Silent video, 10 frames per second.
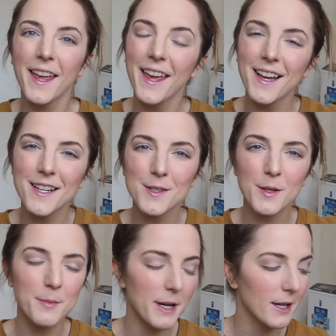Hey guys,
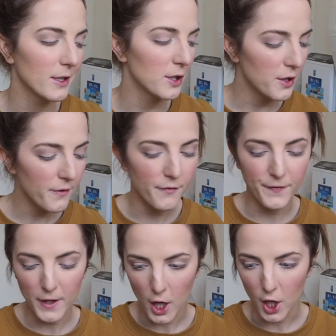welcome back to the
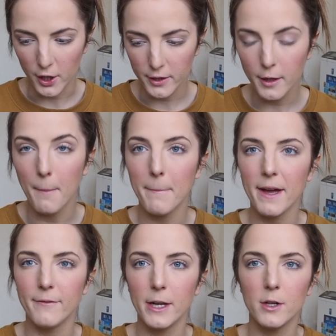vlog, my
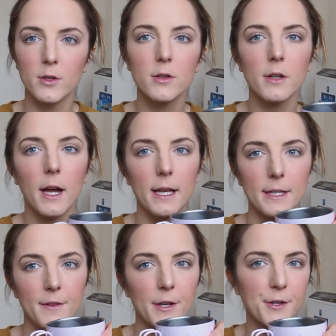vlog. I
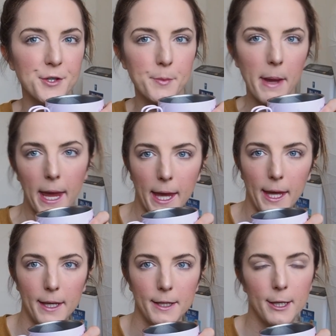live here in
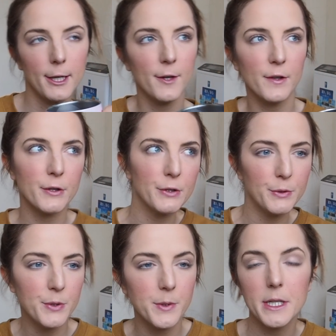Japan. If you're new
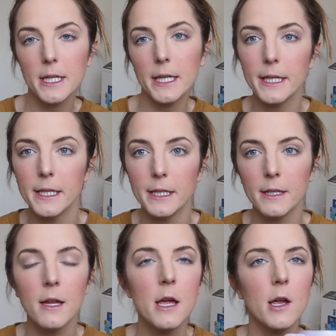tuning
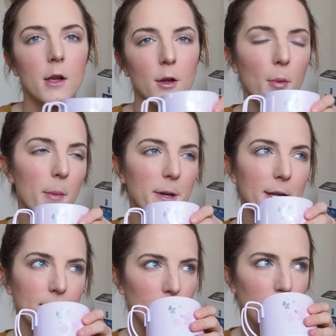in, probably
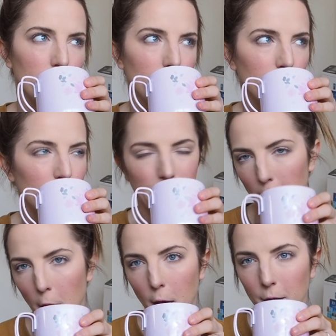not though, but yeah.